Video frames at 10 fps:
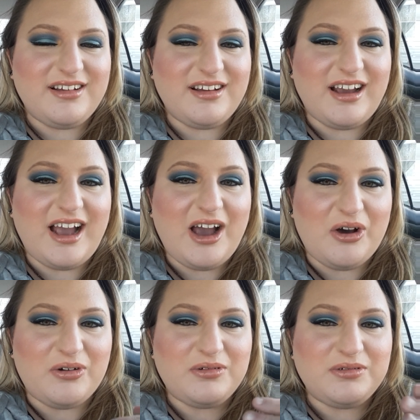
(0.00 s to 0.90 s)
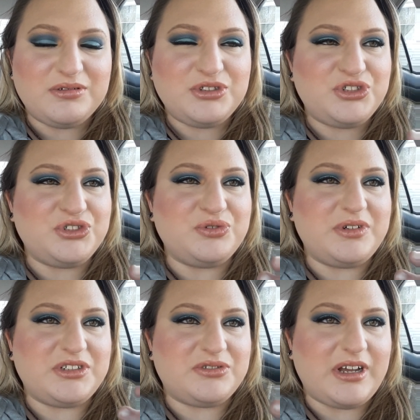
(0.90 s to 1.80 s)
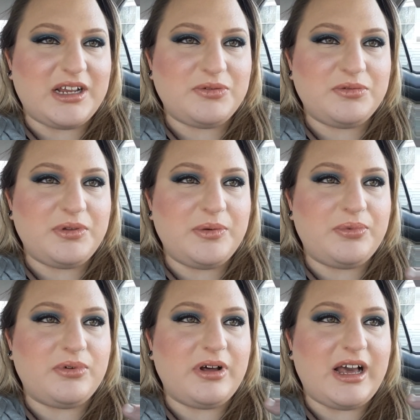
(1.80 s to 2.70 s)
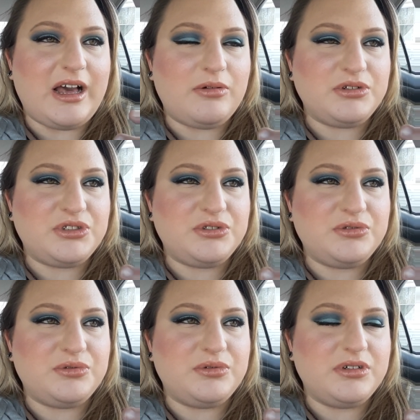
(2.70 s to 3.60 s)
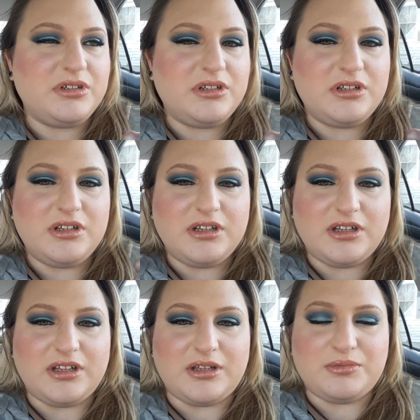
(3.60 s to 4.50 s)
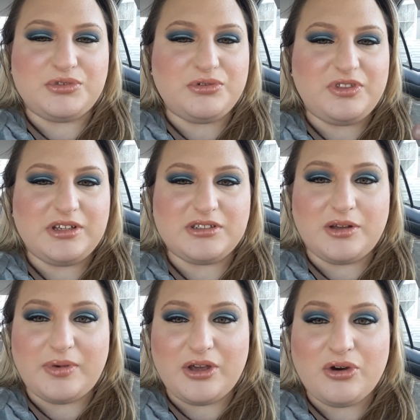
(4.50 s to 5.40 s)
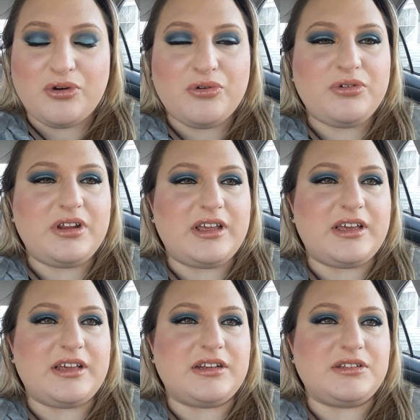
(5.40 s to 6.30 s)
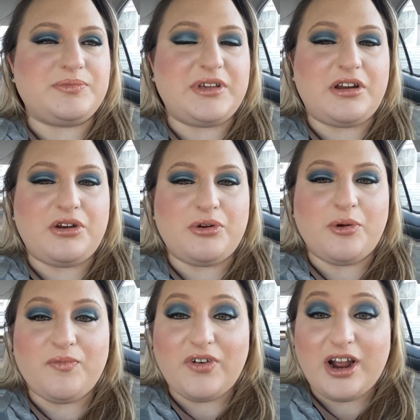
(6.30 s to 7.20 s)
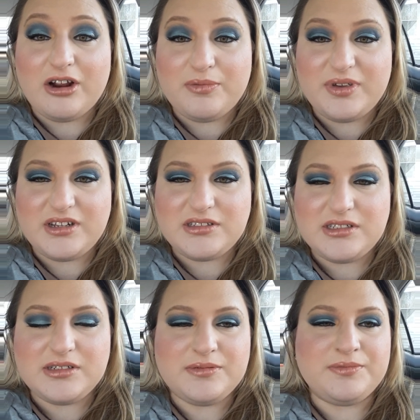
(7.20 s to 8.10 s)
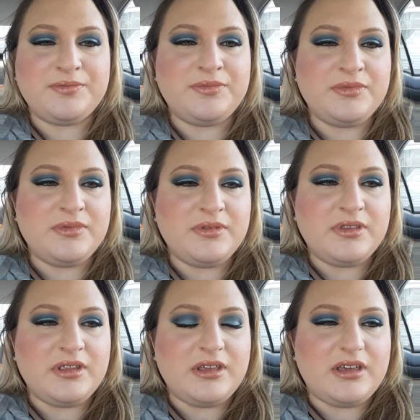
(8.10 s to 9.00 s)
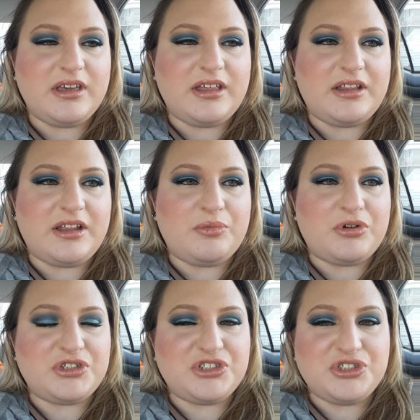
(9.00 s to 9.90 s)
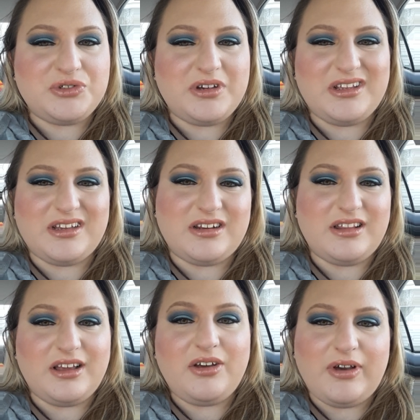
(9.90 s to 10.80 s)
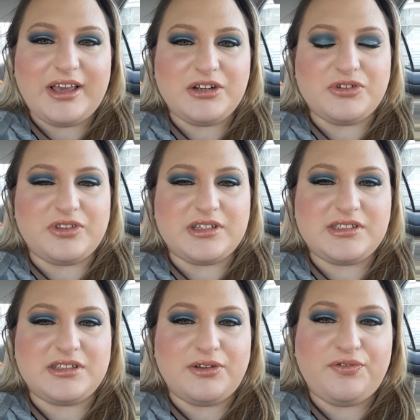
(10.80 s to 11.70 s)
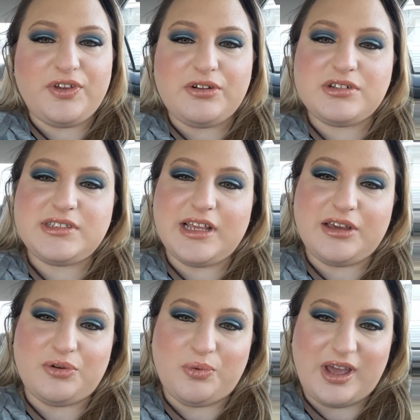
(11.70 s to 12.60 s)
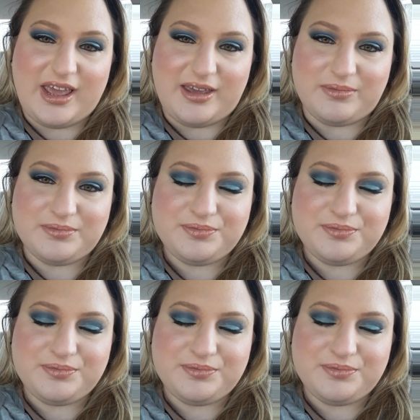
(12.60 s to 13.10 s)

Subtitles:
how to interact with people, how to do things on my own and be in a new environment. And then once you do it, you can I can do this, and the fear is taken away.